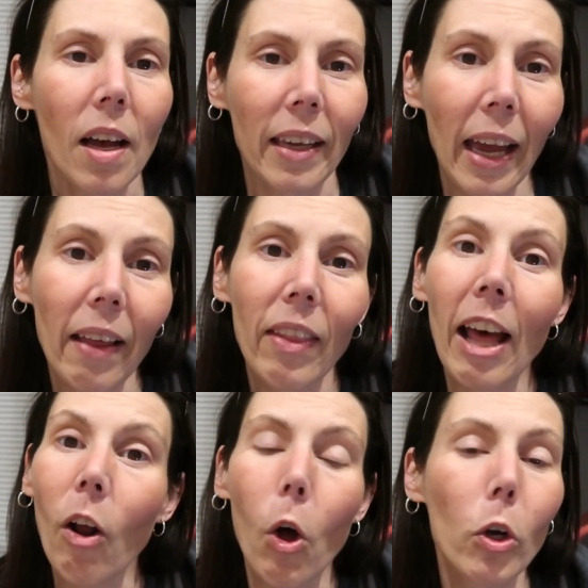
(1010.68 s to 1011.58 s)
Again,
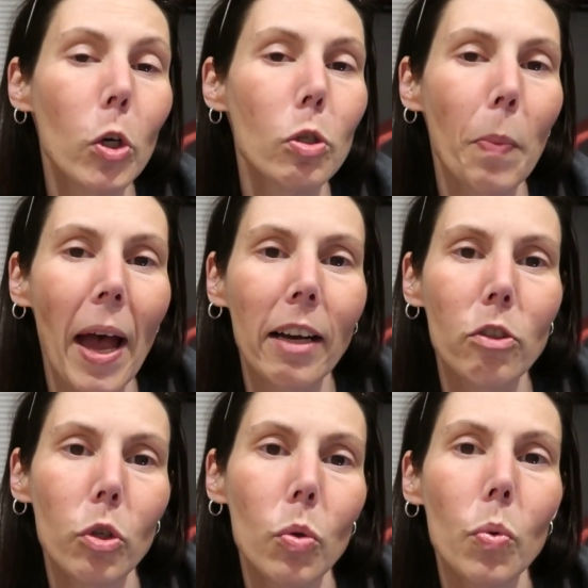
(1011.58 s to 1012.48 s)
that all goes back
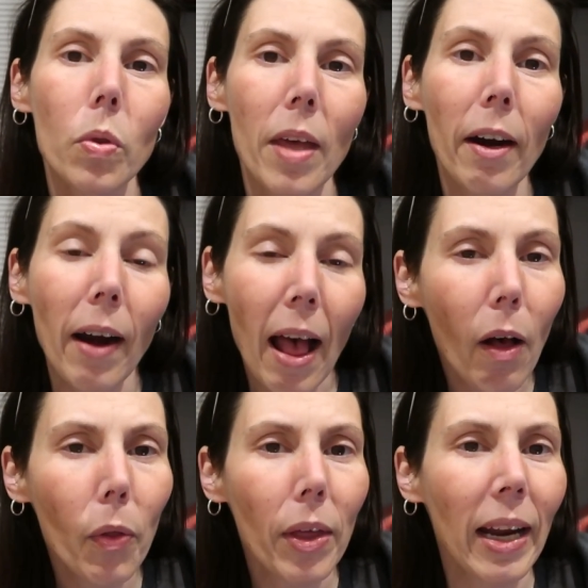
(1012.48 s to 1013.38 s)
to their
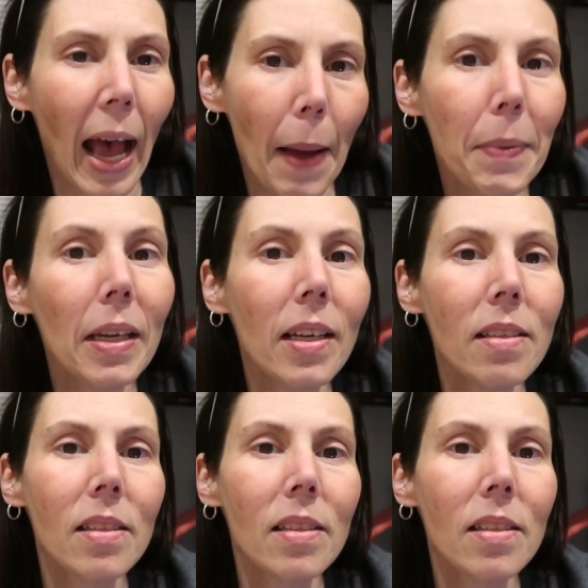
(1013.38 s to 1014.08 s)
health and happiness.